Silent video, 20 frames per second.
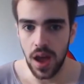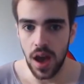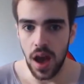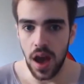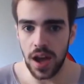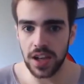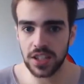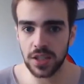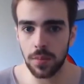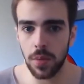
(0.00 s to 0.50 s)

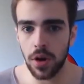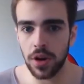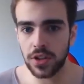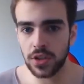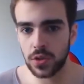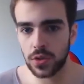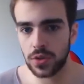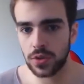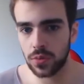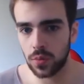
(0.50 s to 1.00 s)
I
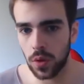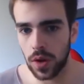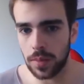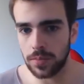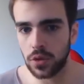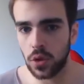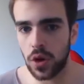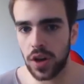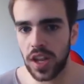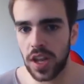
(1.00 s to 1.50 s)
suppose what I'm
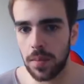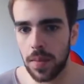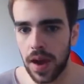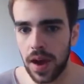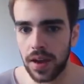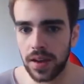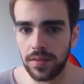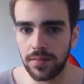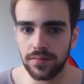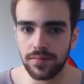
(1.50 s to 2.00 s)
talking
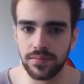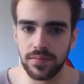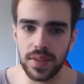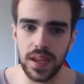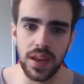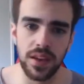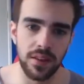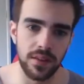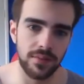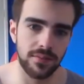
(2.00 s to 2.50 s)
about
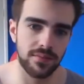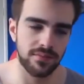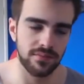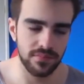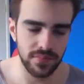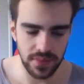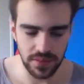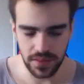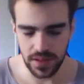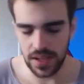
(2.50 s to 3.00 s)

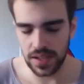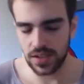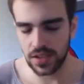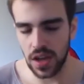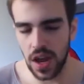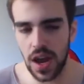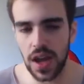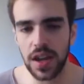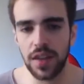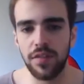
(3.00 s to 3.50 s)
is
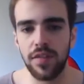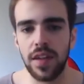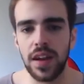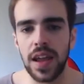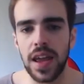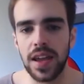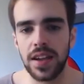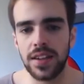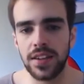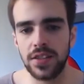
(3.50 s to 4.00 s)
kind of
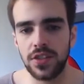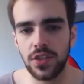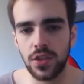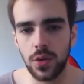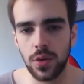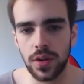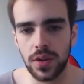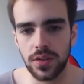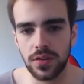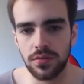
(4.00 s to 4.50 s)
related
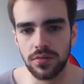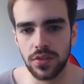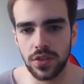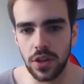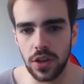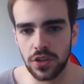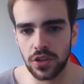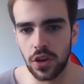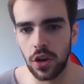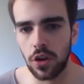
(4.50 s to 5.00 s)
to a
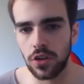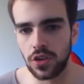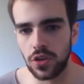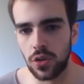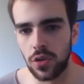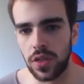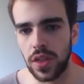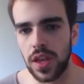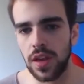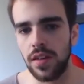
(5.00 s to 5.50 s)

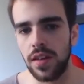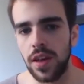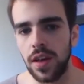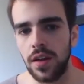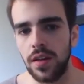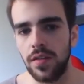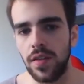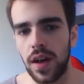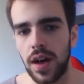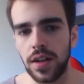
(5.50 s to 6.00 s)
sociological theory
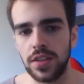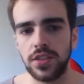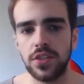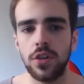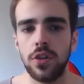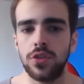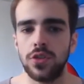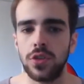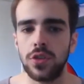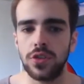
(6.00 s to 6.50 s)
of
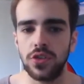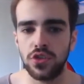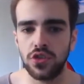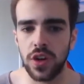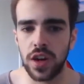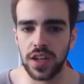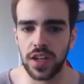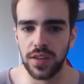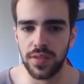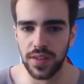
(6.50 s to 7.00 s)
social
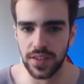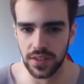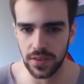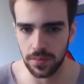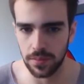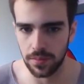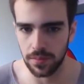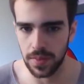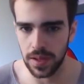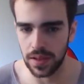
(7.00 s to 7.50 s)

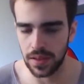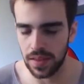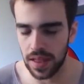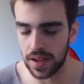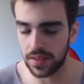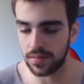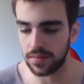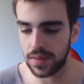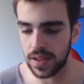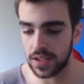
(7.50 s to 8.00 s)
constructivism, but
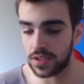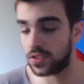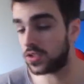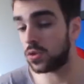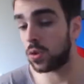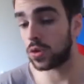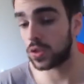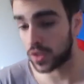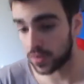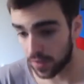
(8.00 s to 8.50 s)
that is
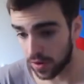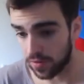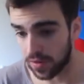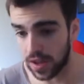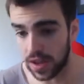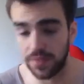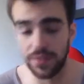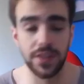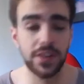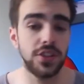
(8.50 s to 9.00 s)
sort of
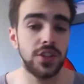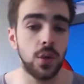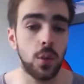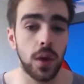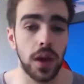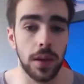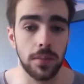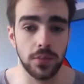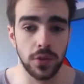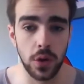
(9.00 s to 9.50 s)
irrelevant to
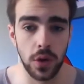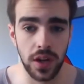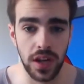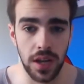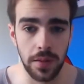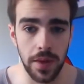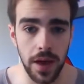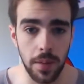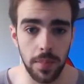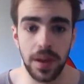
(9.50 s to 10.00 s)
what I'm
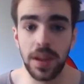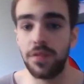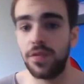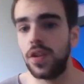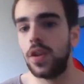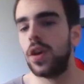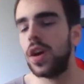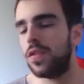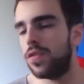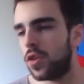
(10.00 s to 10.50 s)
talking about. But if
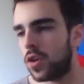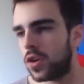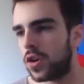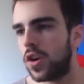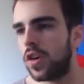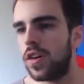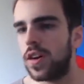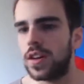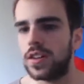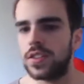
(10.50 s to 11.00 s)
you're
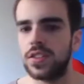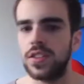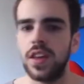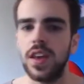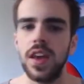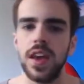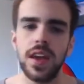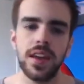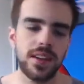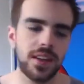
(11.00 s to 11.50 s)
curious,
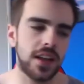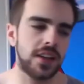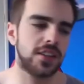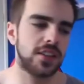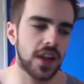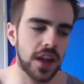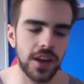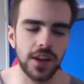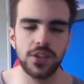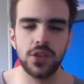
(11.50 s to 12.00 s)
it does
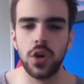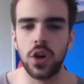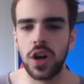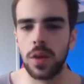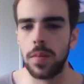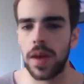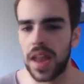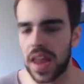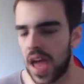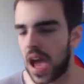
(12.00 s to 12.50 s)
kind of talk
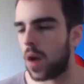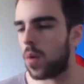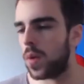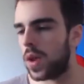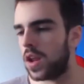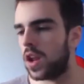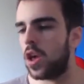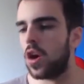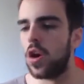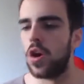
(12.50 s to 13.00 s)
about how
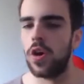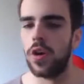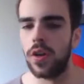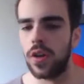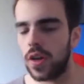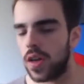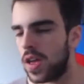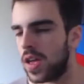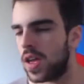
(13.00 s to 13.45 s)
we learn